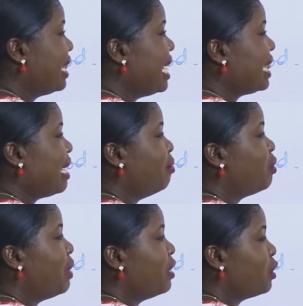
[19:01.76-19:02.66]
10
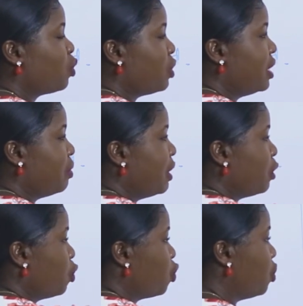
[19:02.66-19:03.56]
times minus 20
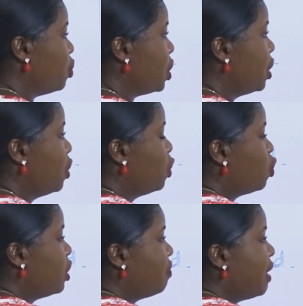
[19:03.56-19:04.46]
minus 200.
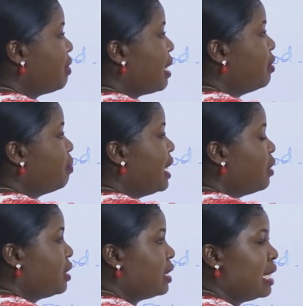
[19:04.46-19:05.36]
25 times
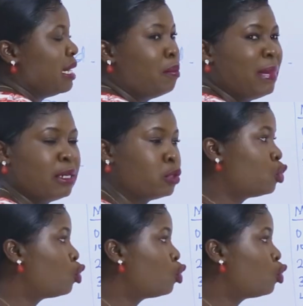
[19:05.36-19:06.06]
minus 10 minus